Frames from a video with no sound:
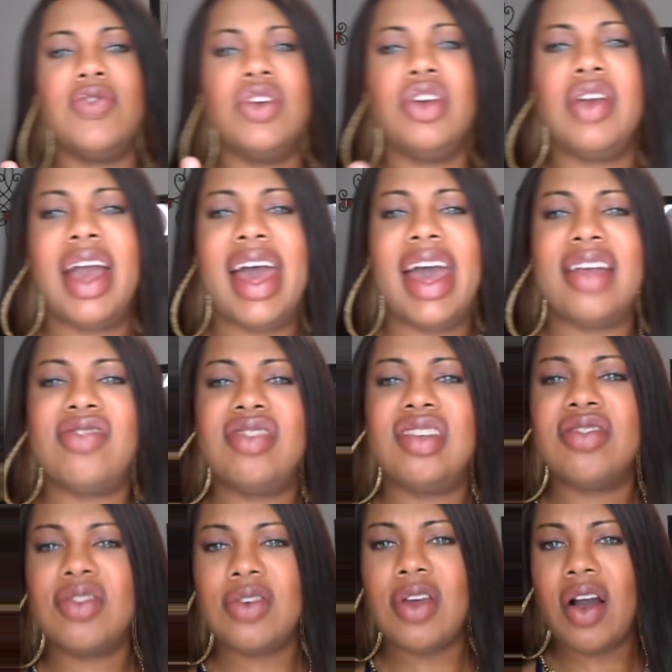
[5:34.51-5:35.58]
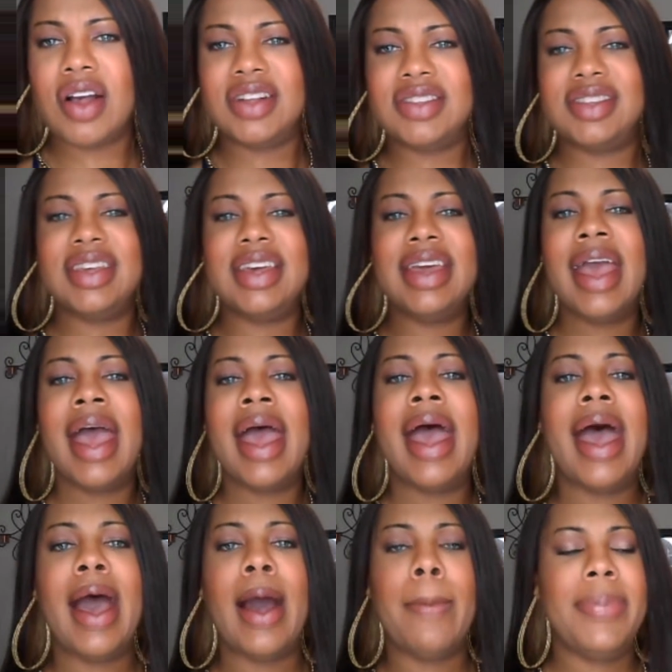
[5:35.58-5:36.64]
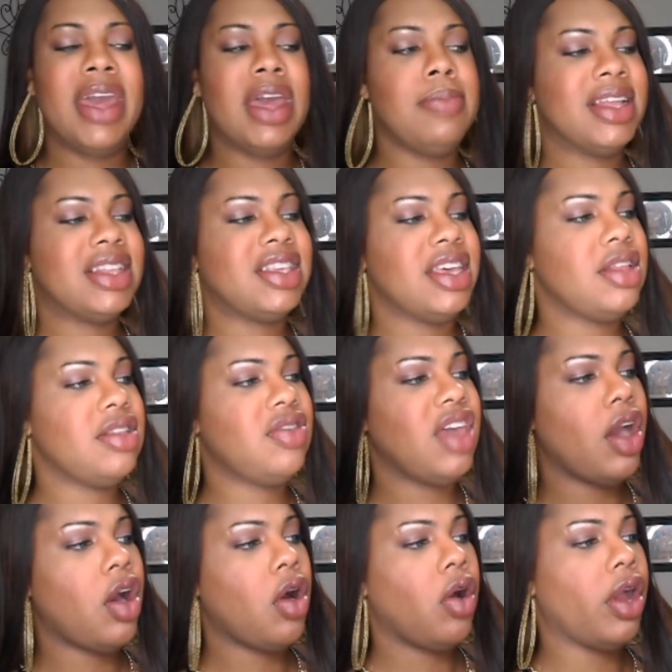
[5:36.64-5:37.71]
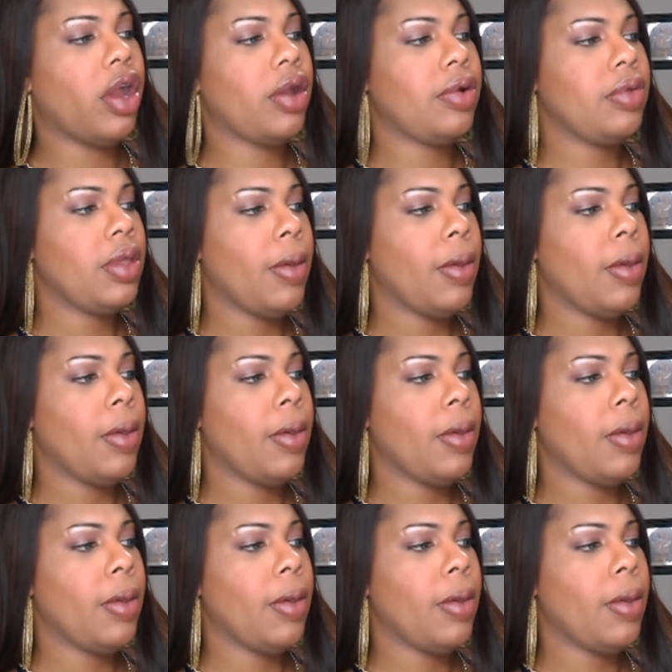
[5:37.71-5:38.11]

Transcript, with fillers: for you guys just so y'all can see how pigmented they are.